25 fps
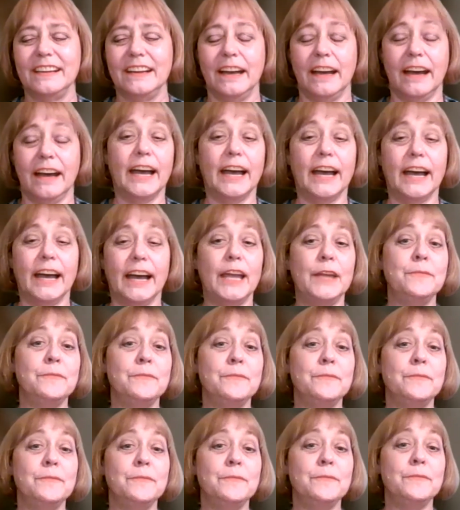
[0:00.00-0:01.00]

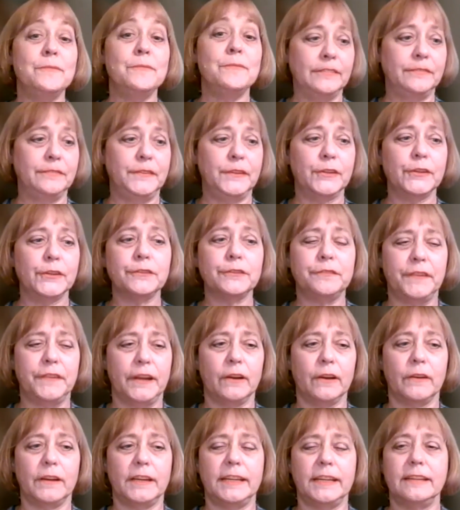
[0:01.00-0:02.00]
I feel
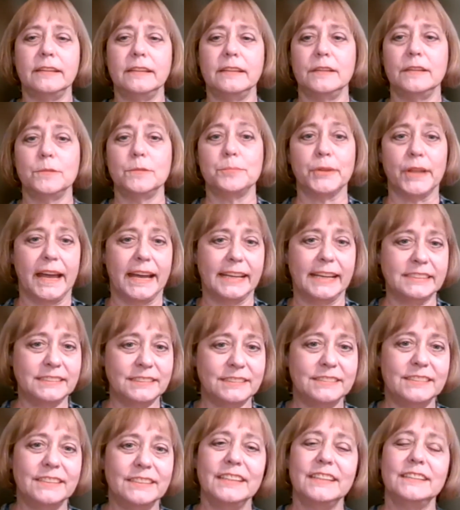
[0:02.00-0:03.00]
very
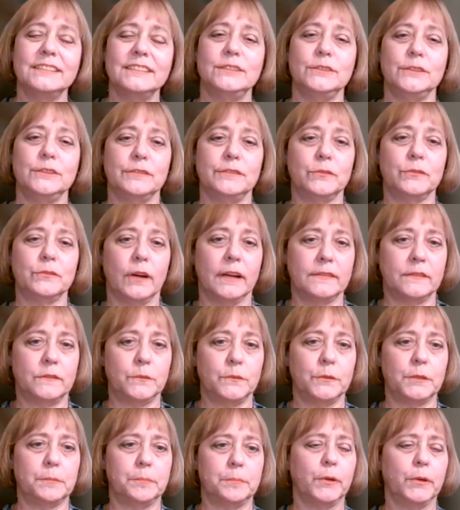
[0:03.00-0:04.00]
blessed to have gone
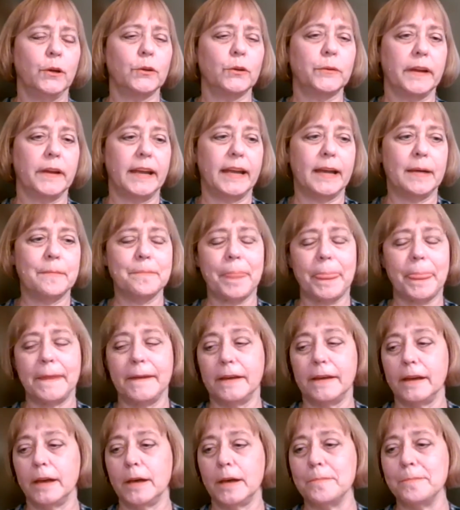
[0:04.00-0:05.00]
through the program.
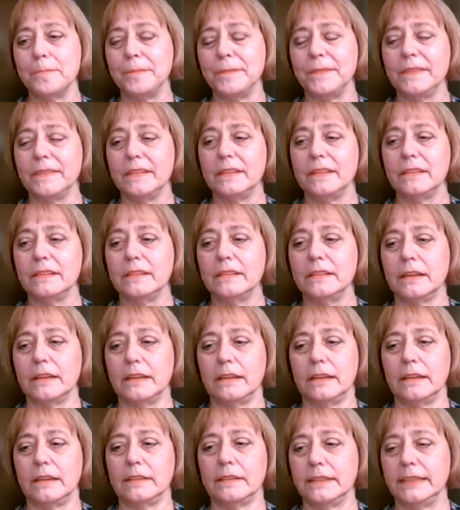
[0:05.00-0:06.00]

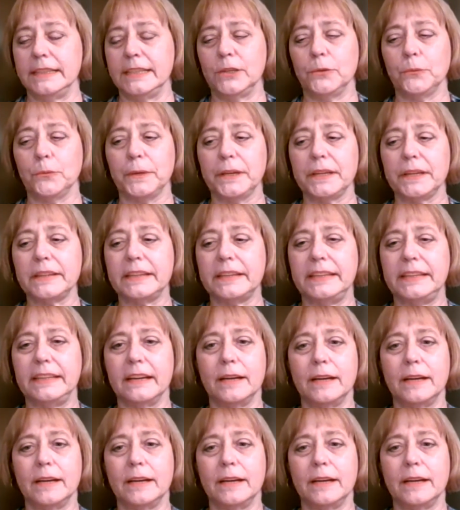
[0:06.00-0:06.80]
I think it really,